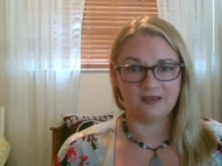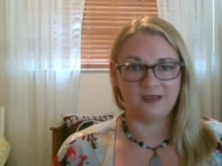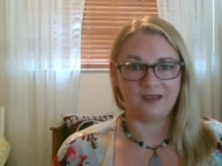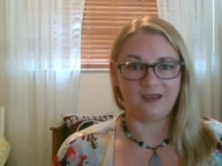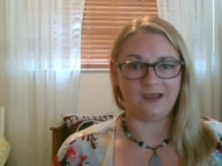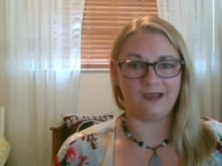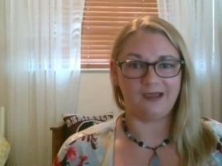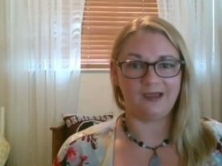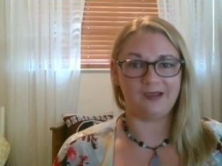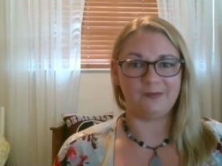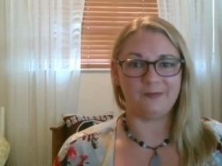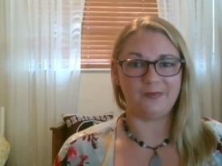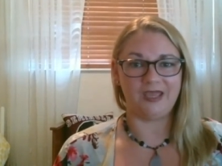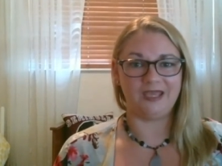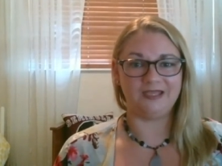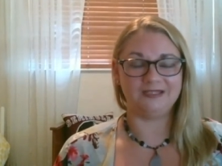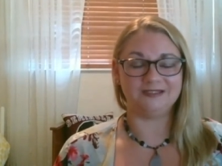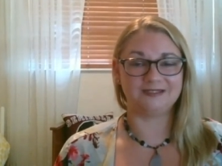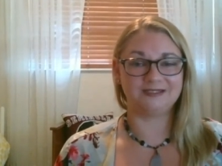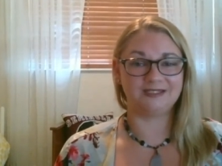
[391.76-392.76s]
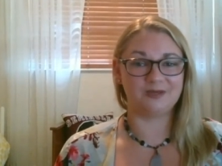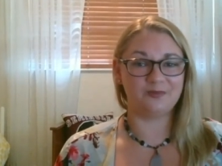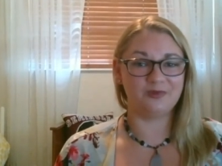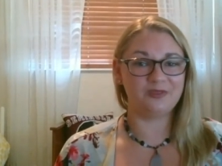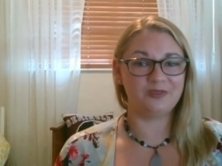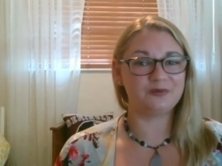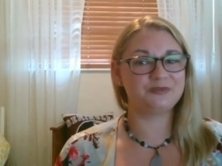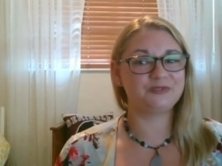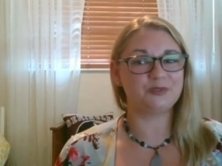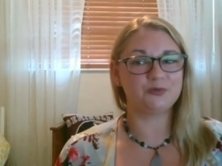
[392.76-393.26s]
And some of
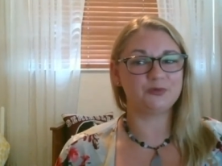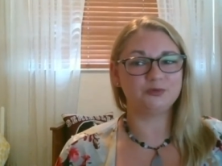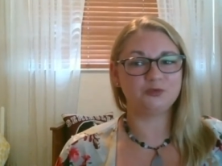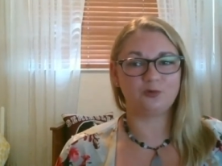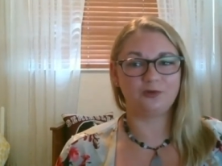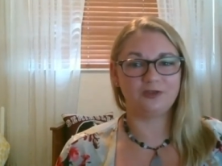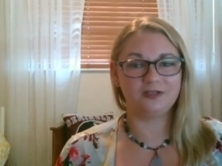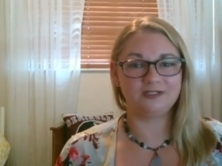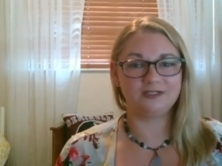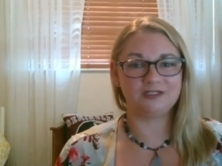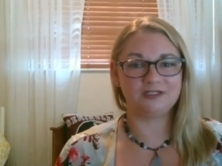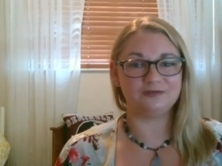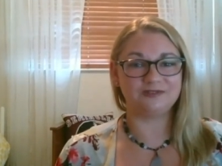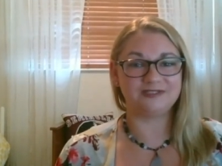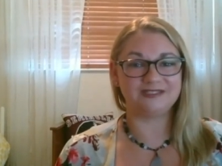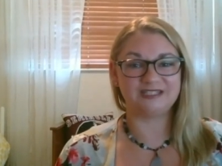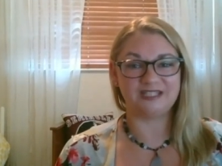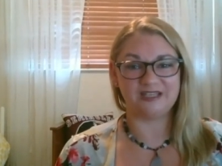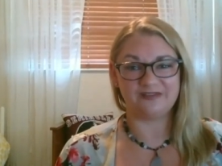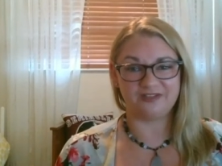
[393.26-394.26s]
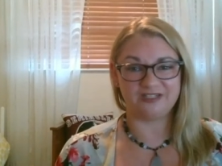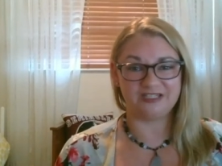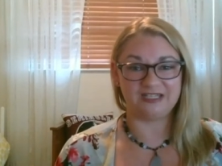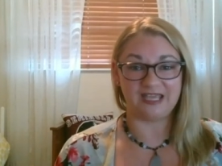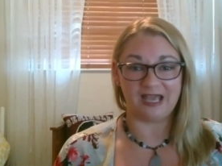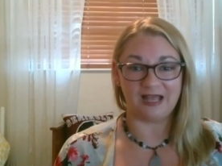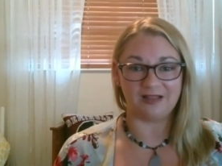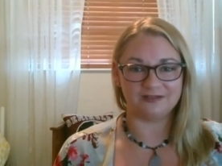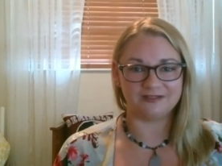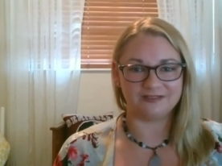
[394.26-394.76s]
those old toilets use 7
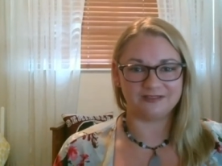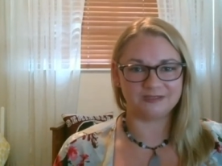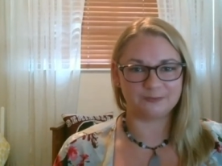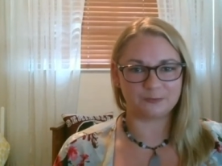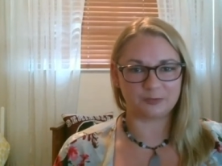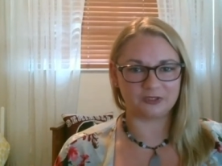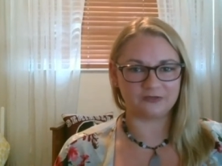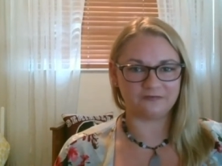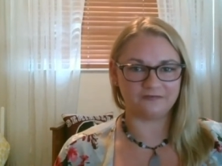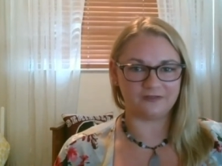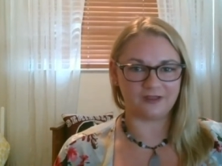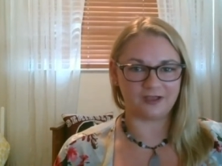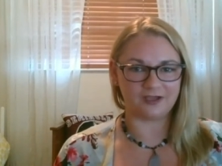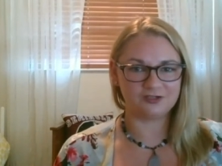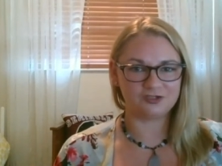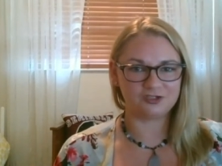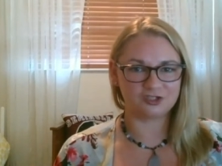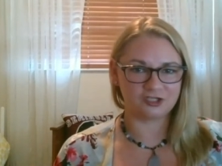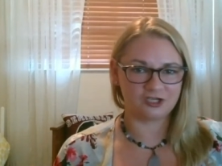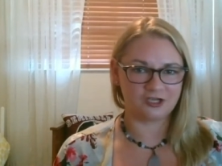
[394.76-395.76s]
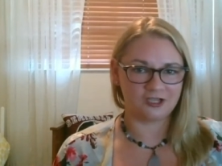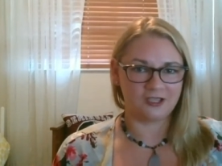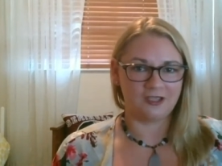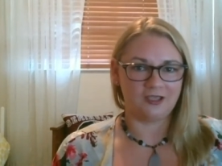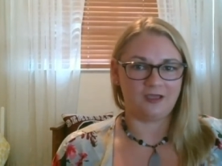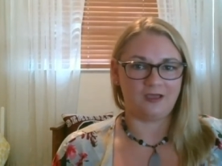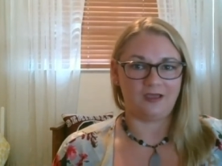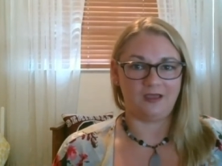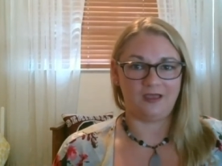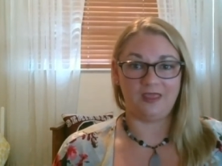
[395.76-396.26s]
gallons per flush,
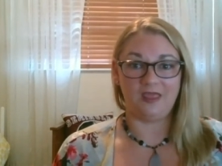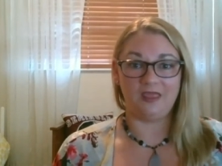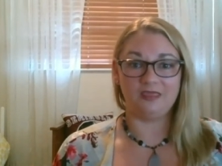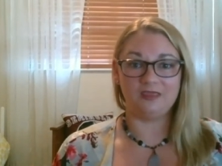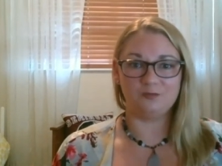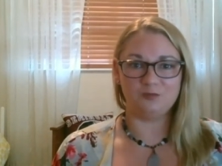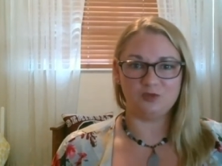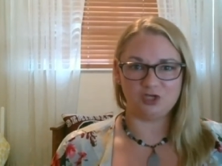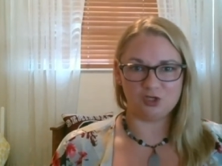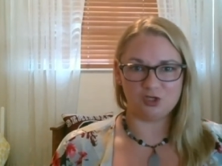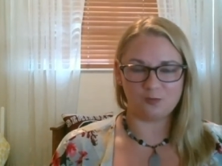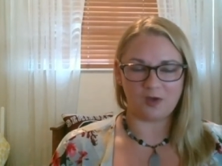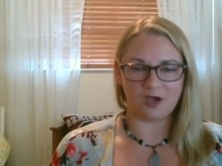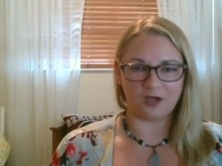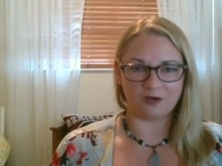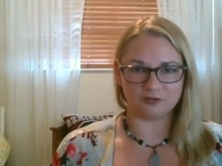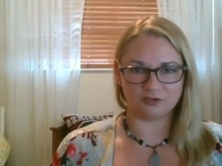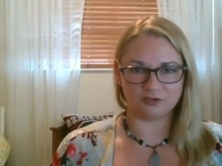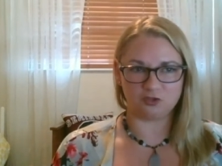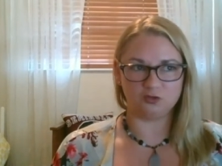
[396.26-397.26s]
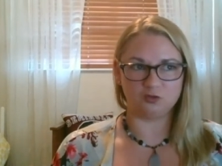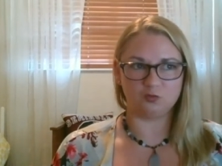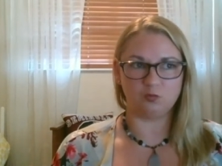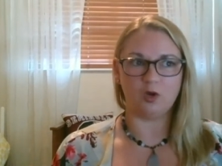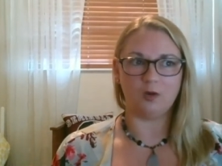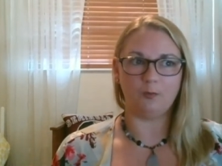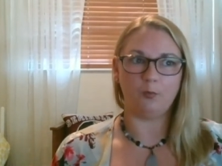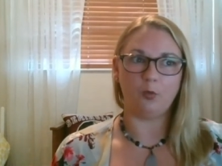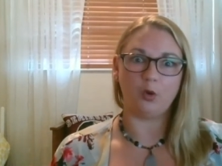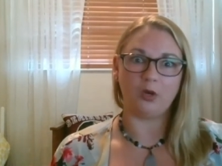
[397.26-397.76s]
and the new models use
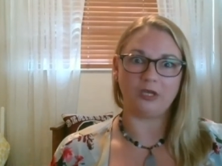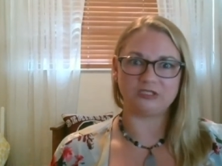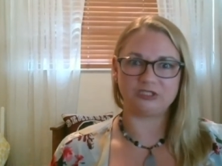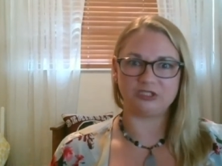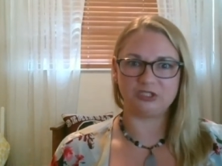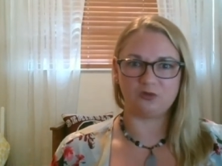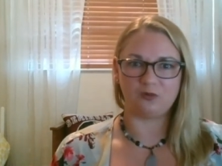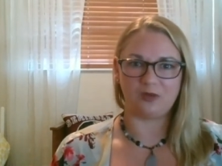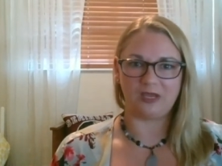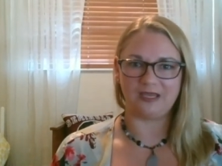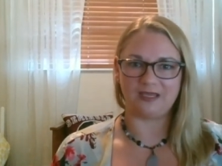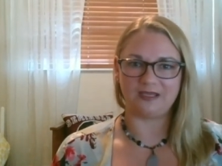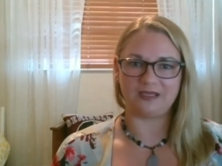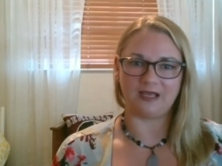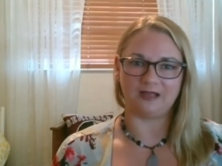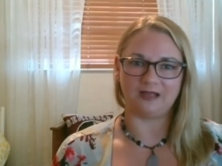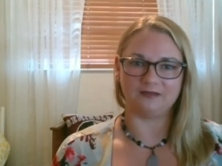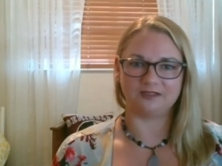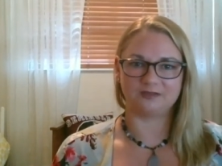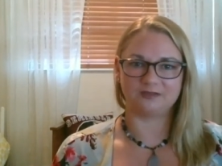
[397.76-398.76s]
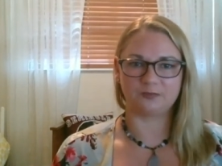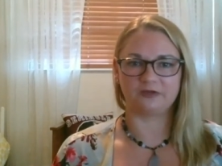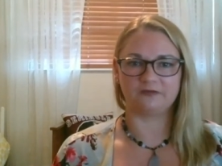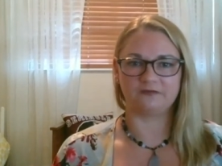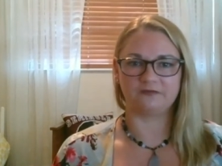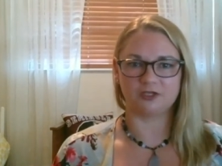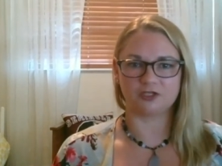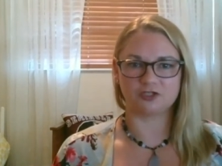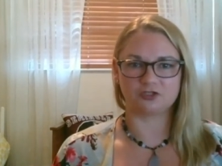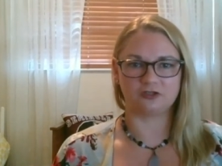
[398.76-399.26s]
1.28 gallons per
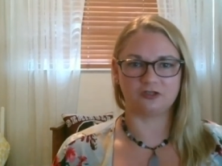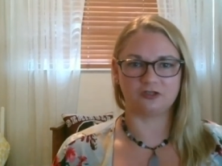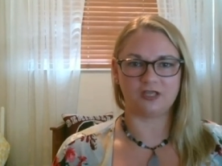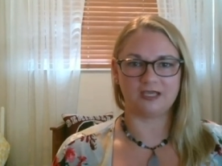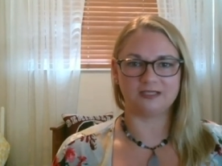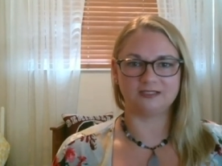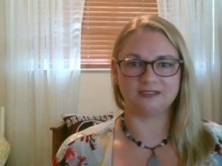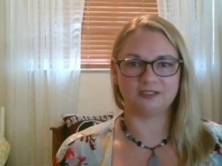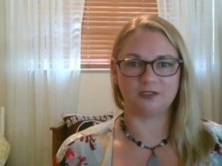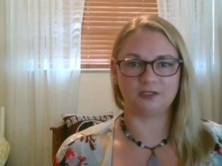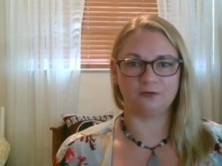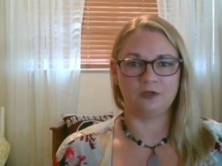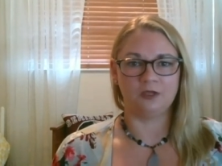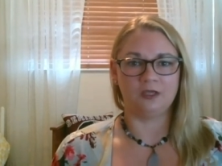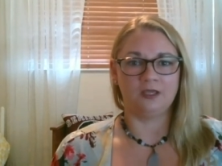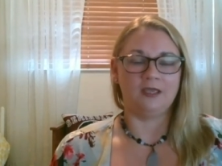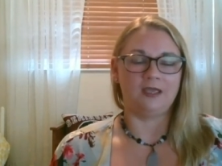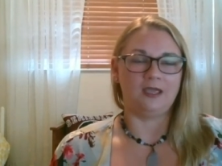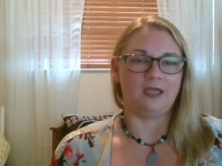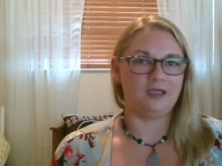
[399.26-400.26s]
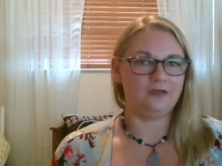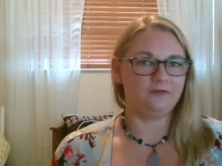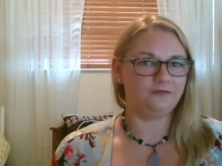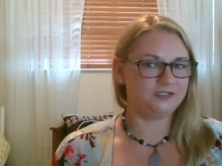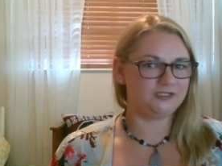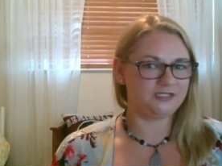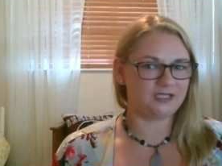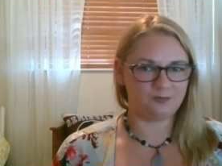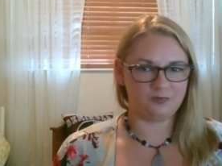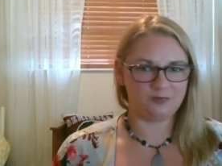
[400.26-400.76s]
flush or less. So every
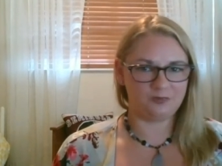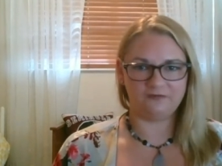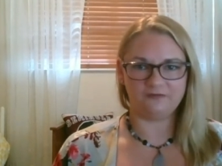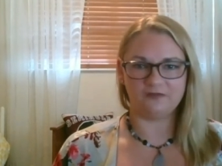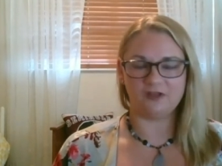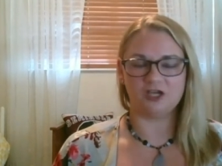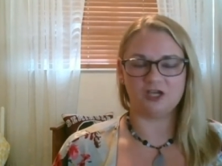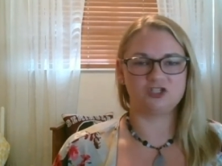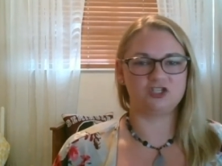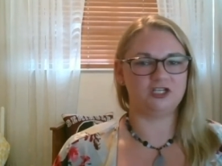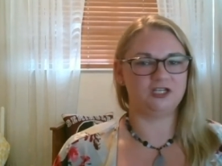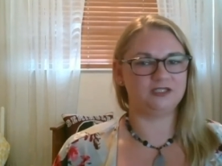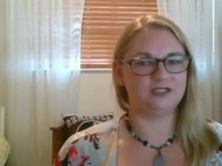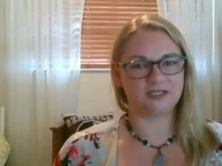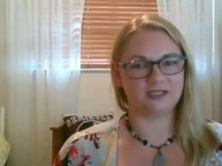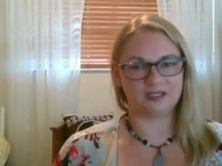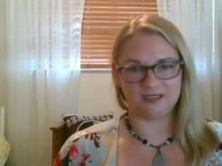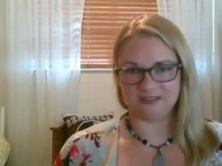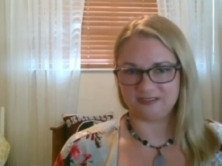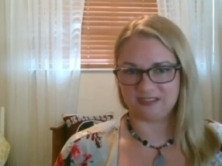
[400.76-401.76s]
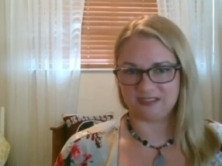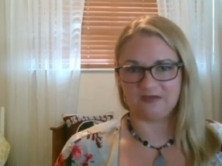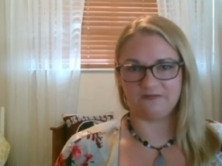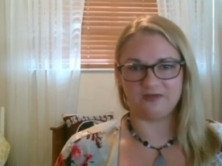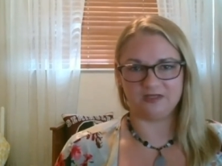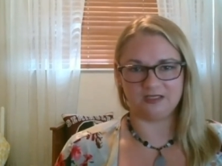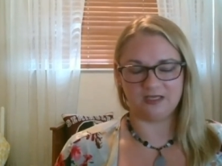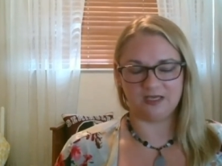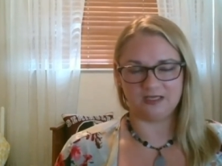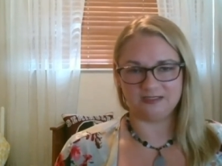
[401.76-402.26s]
time you flush, it's going to save
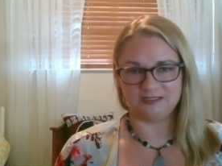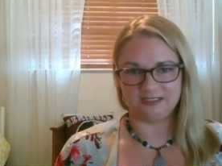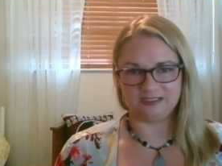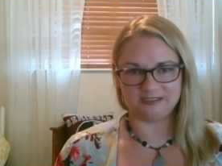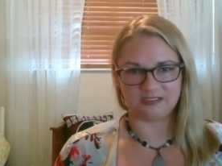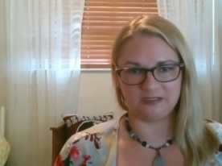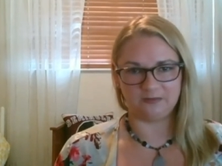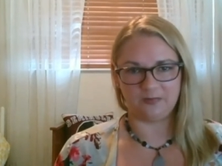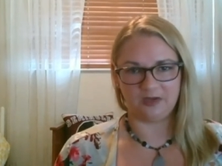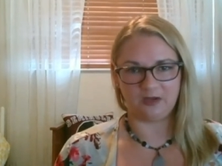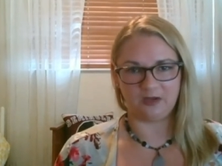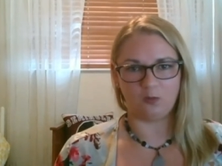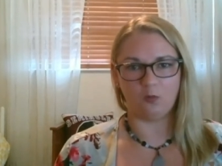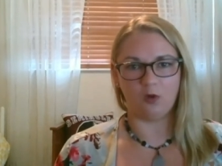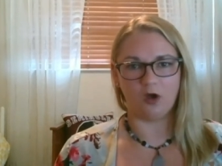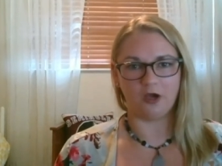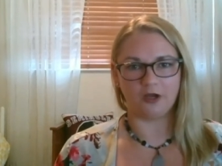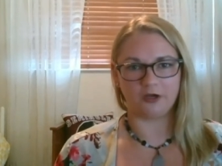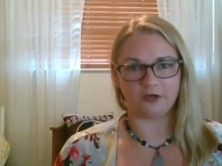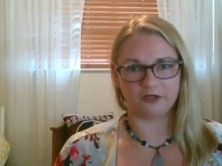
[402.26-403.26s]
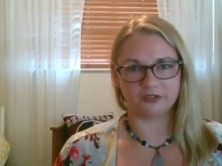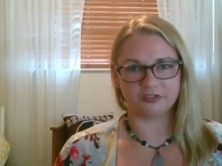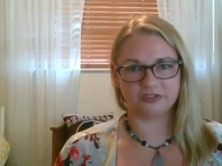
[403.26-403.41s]
a decent amount of water.